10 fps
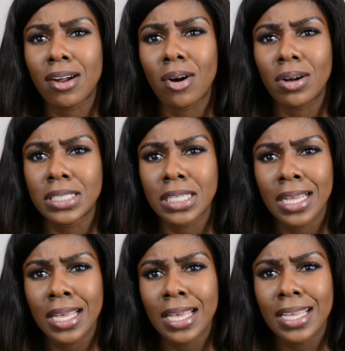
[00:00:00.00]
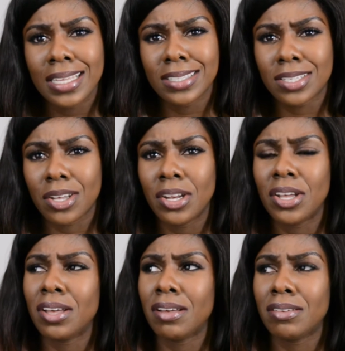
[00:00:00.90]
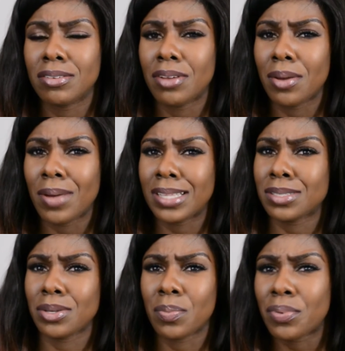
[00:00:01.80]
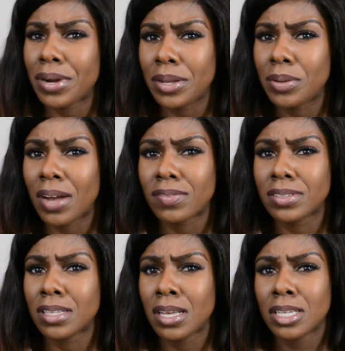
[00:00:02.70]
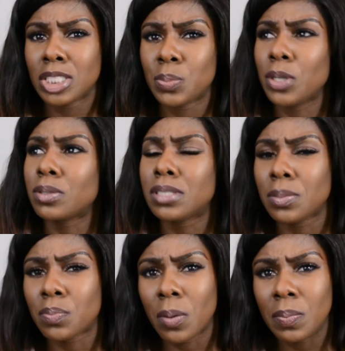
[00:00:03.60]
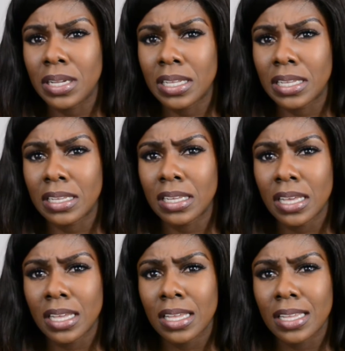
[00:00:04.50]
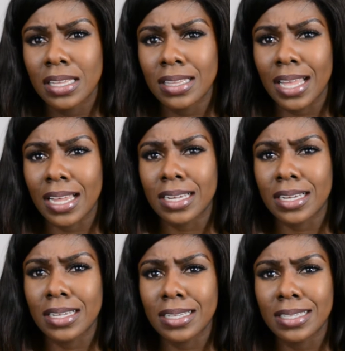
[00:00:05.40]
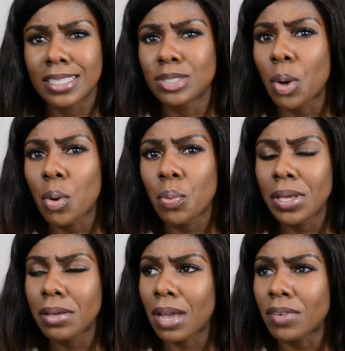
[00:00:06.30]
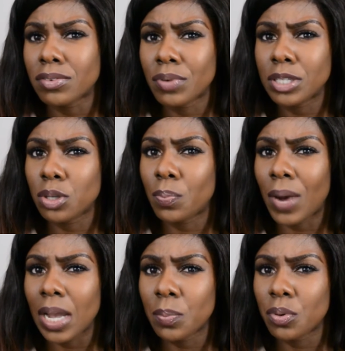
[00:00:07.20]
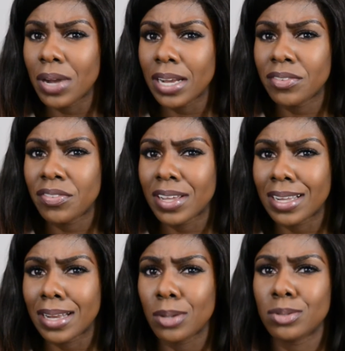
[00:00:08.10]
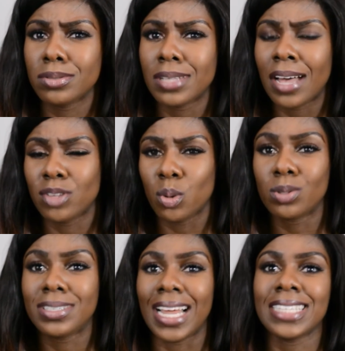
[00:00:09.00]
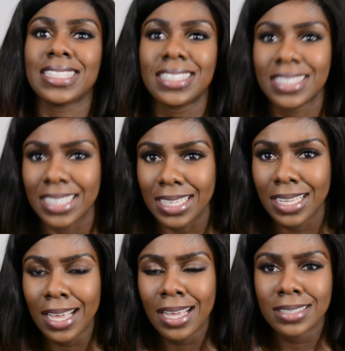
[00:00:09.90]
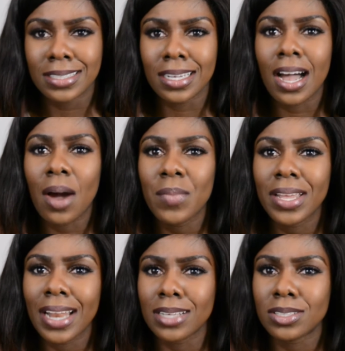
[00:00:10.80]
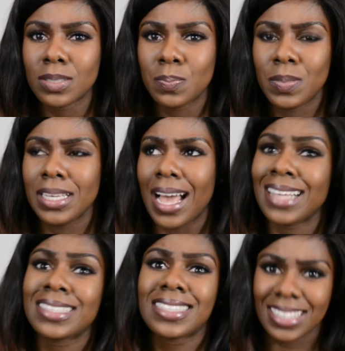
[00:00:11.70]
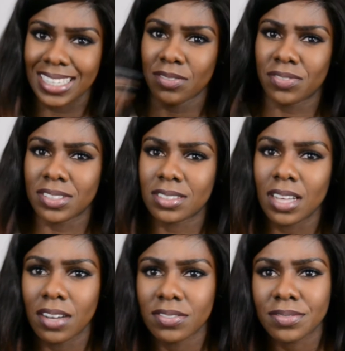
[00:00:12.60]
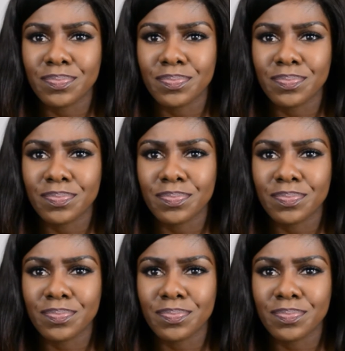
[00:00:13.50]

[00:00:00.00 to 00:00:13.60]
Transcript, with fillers: God is gonna, you know, answer your prayer? You haven't spoken to him properly, like this whole week, you haven't read your Bible or anything, and now you just have the audacity to come in and just be asking for stuff